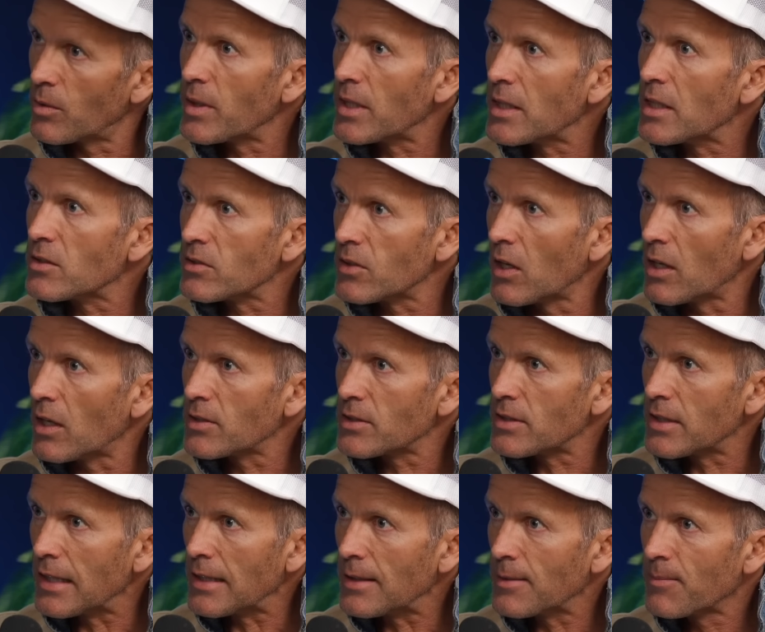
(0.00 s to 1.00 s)
to be his last
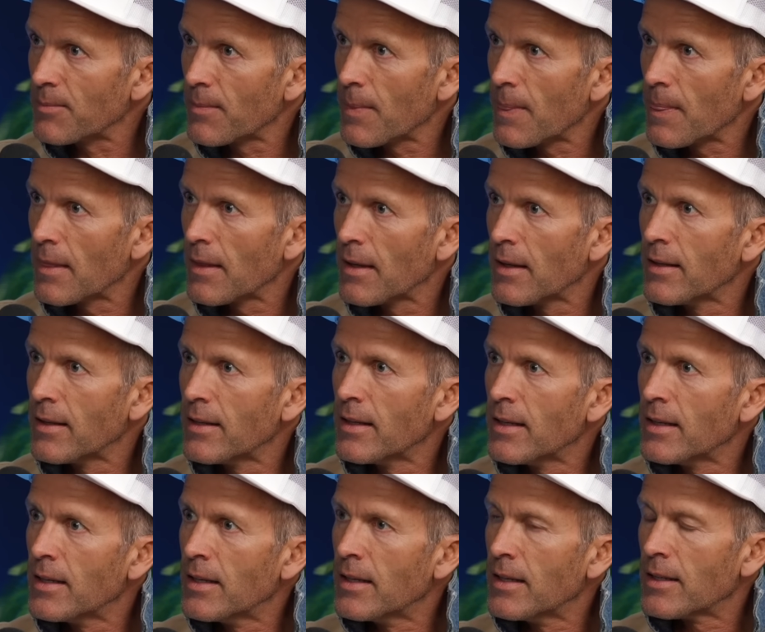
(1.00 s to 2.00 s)
day
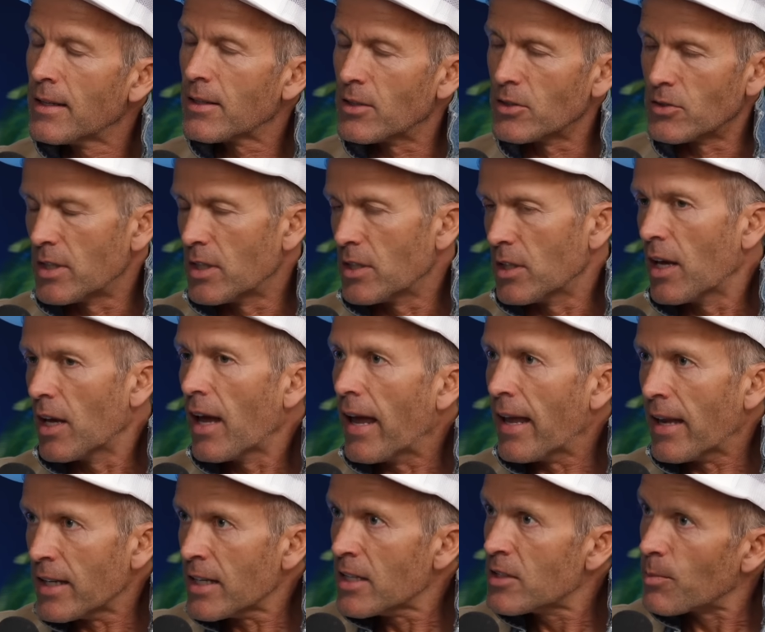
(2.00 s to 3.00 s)
because he, uh,
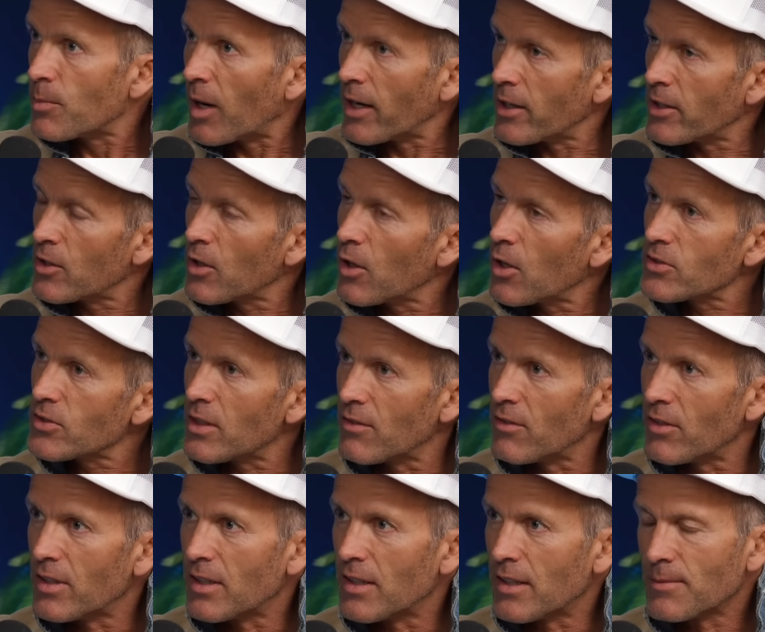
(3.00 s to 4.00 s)
in his mind, had lost
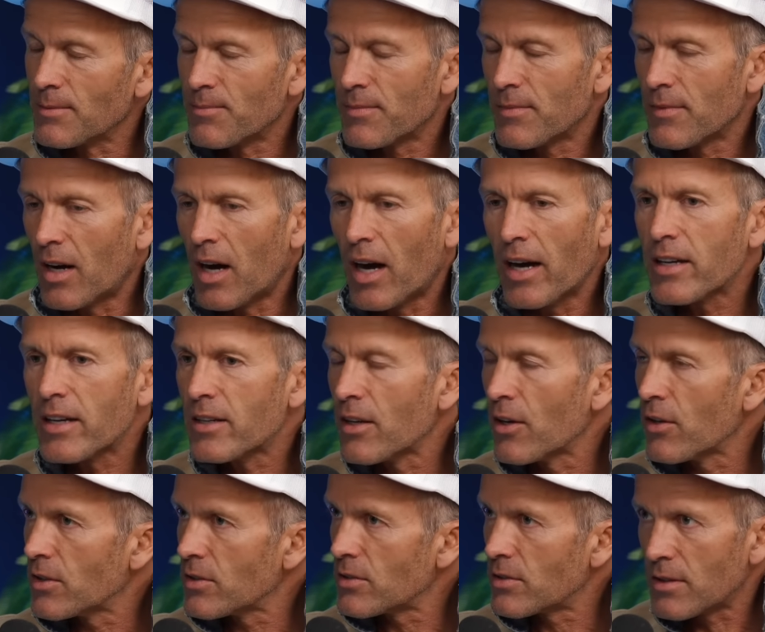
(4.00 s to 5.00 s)
everything. I didn't
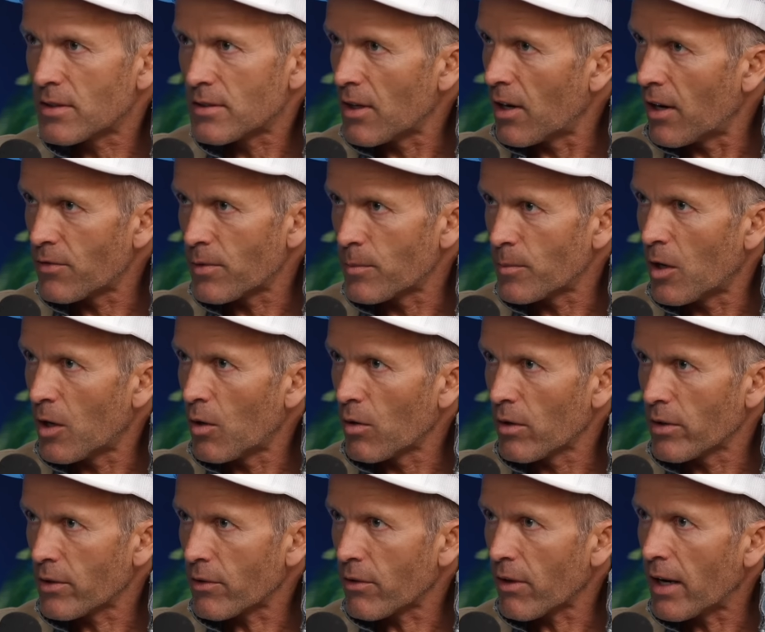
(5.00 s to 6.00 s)
know this guy from a hole
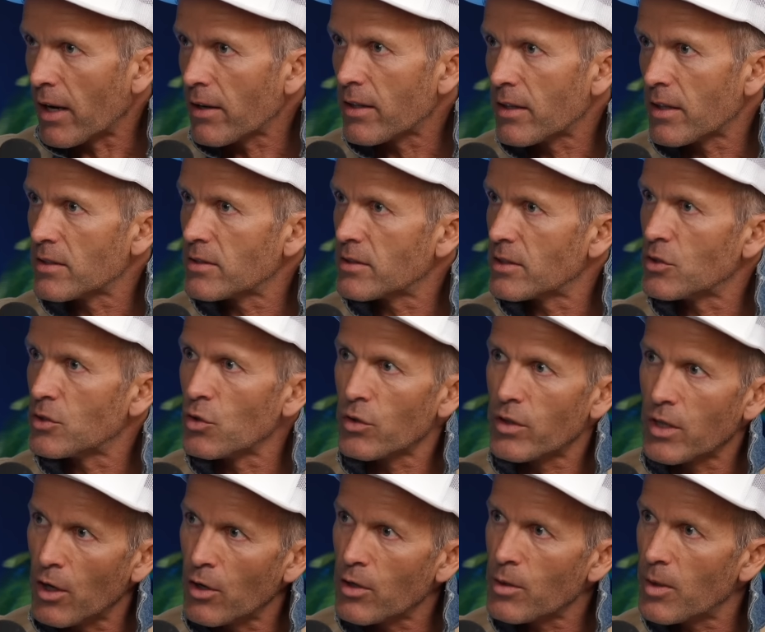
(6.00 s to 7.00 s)
in the ground. And they said, You're
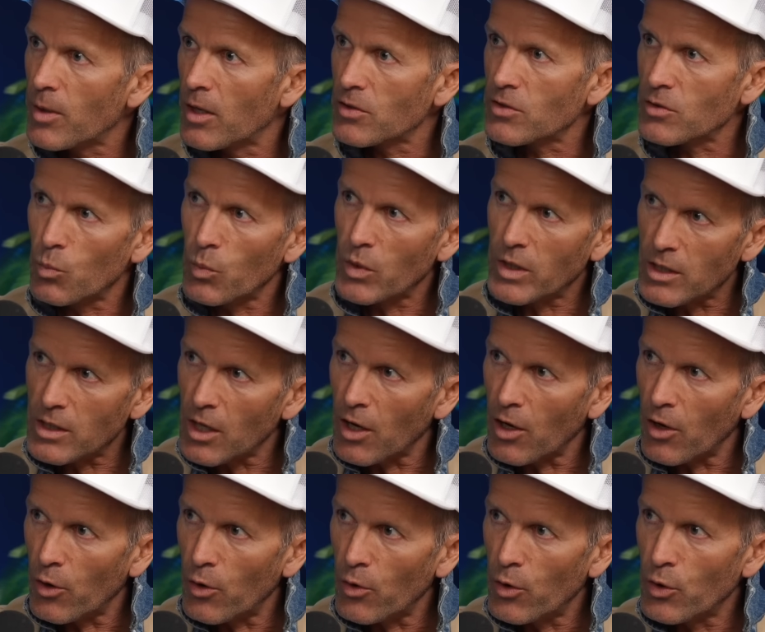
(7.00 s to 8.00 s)
the only person we
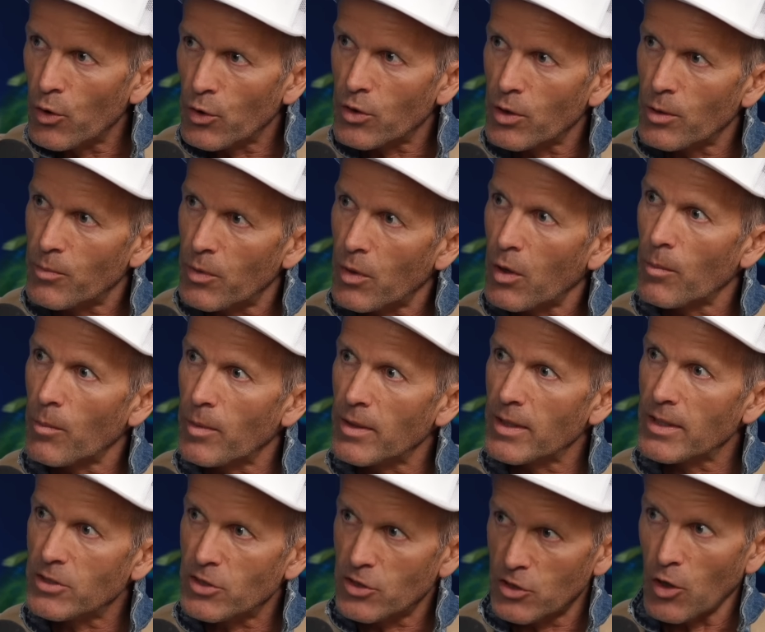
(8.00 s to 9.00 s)
know who could
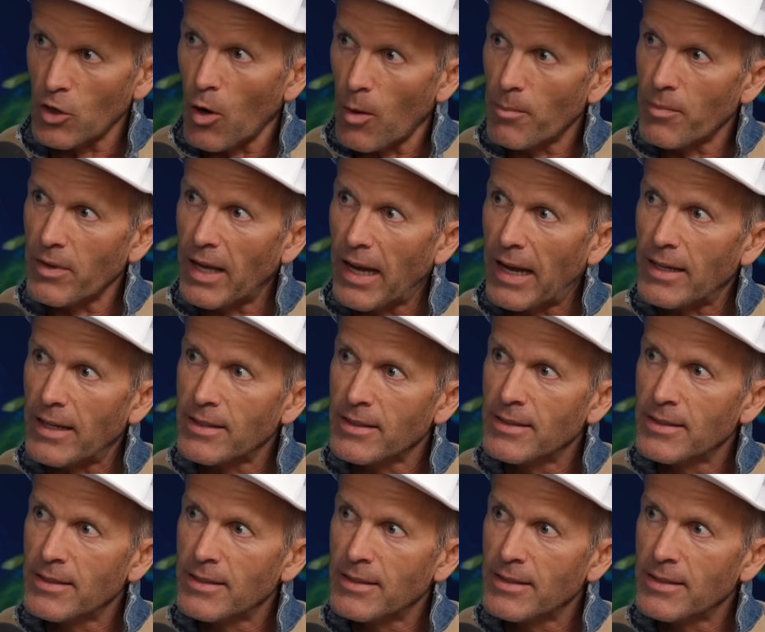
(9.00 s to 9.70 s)
probably stop that.